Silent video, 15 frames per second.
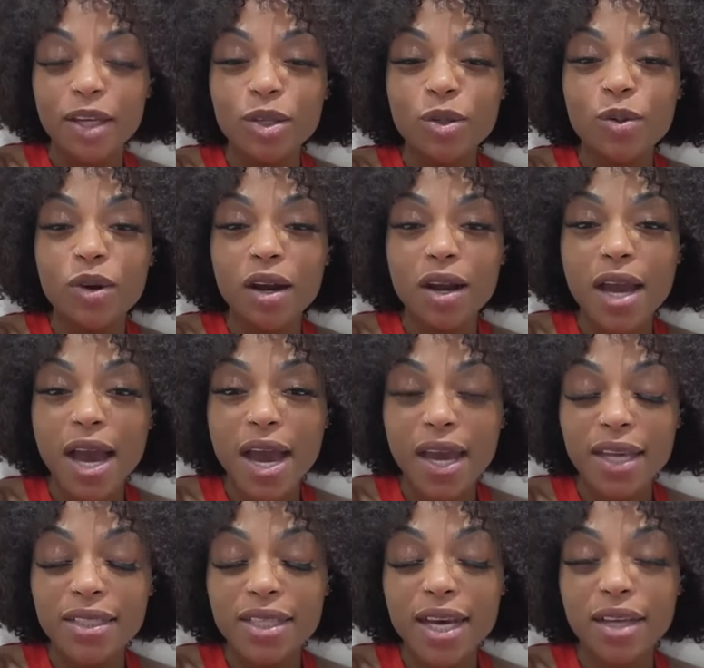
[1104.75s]
You
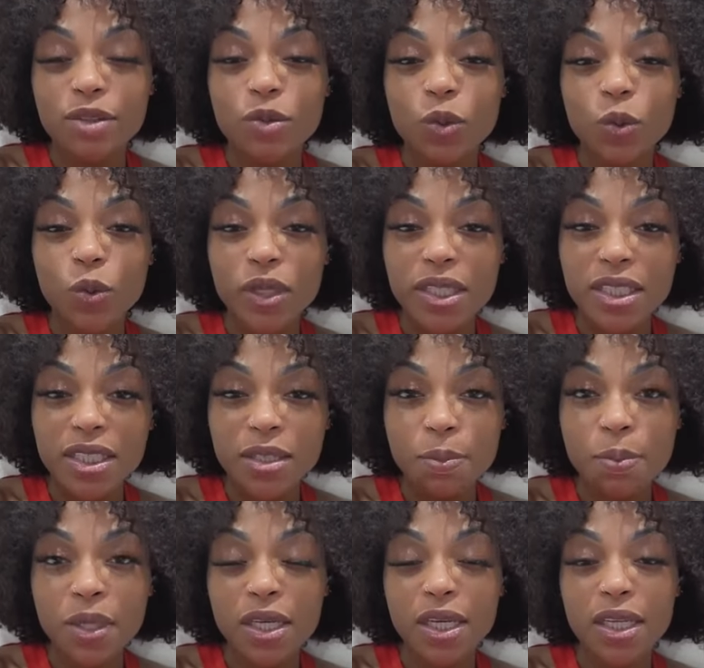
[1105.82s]
guys are the wind
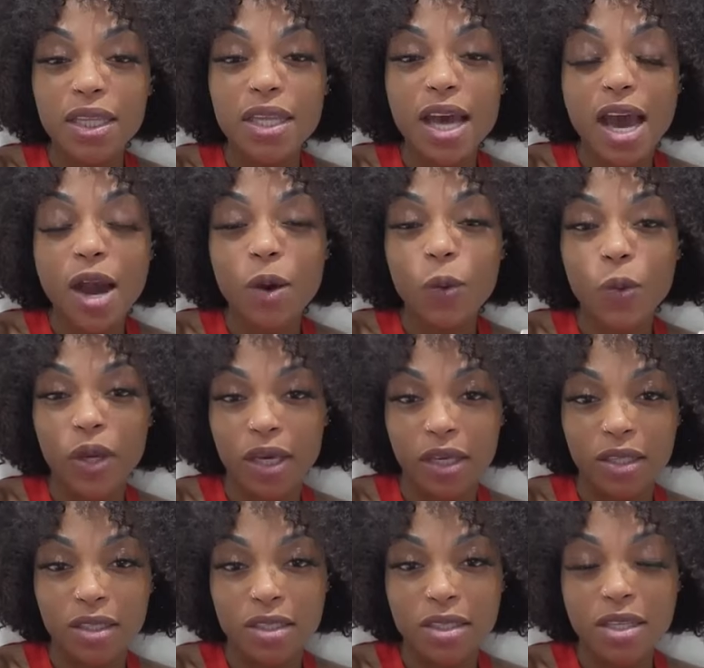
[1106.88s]
beneath our
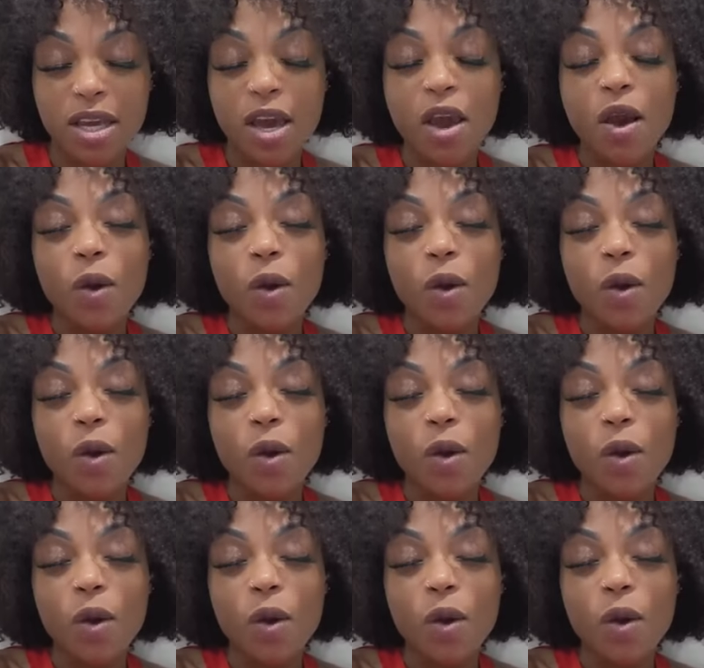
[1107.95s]
wings. Mm.